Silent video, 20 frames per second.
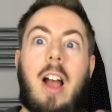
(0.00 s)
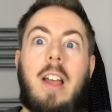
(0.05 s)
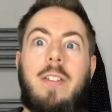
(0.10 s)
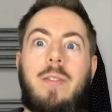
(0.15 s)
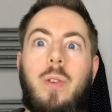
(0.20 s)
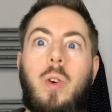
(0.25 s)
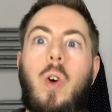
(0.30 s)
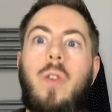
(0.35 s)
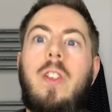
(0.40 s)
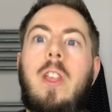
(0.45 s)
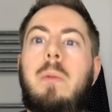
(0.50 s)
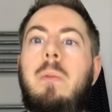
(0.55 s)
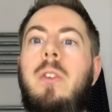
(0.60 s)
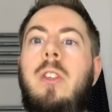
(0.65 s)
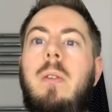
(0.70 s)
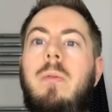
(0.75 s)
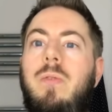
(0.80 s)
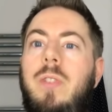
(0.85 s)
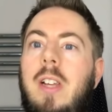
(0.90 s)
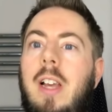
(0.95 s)
I thought this
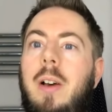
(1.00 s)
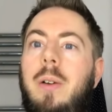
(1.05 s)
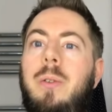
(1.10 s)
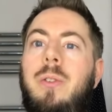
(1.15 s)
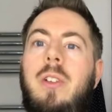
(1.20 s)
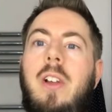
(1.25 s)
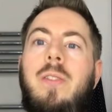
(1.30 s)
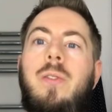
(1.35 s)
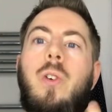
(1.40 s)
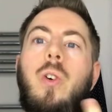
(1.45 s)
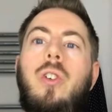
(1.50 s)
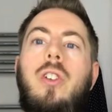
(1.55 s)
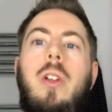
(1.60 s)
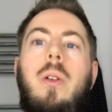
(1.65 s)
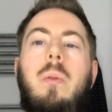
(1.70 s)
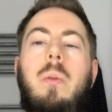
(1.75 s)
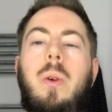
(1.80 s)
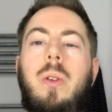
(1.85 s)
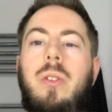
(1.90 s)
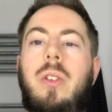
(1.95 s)
was something else. I thought
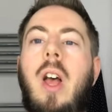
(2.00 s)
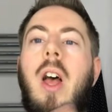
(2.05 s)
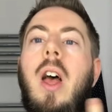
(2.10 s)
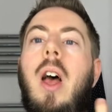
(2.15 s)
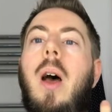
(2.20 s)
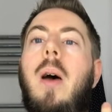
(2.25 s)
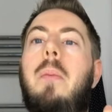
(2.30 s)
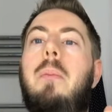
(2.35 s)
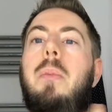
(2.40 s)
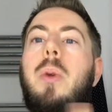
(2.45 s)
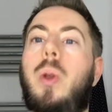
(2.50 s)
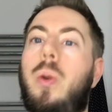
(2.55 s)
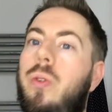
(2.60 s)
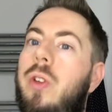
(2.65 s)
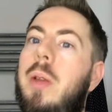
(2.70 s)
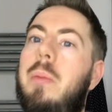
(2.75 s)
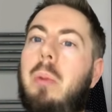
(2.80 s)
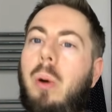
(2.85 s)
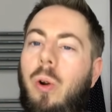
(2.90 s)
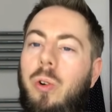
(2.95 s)
it was a
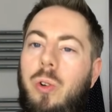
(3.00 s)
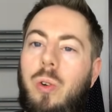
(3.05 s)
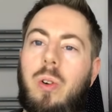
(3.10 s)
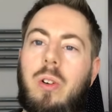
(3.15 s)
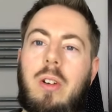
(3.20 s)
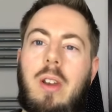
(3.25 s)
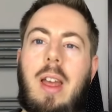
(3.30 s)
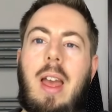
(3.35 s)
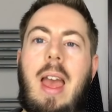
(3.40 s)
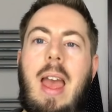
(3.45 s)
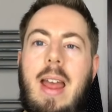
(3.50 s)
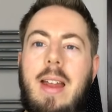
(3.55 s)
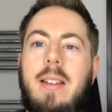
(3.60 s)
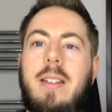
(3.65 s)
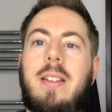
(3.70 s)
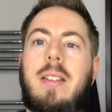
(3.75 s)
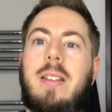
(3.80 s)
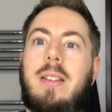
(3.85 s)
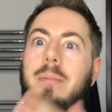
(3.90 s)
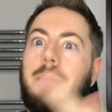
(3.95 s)
beauty product,
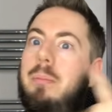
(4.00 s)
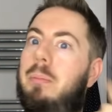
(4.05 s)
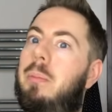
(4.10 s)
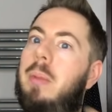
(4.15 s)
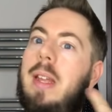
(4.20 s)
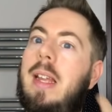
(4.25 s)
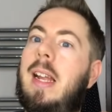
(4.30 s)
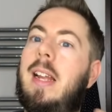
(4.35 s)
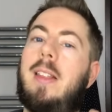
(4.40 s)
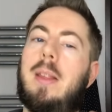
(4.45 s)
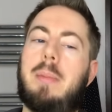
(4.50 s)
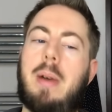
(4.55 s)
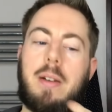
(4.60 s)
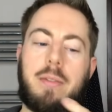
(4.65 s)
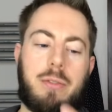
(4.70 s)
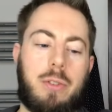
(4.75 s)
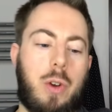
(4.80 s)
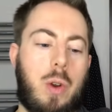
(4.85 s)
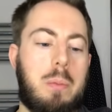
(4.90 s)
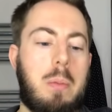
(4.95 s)
hence being in the
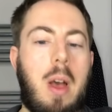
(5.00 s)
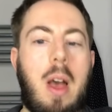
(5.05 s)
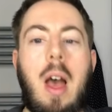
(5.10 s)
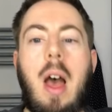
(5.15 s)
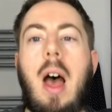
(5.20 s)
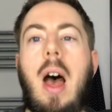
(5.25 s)
bathroom.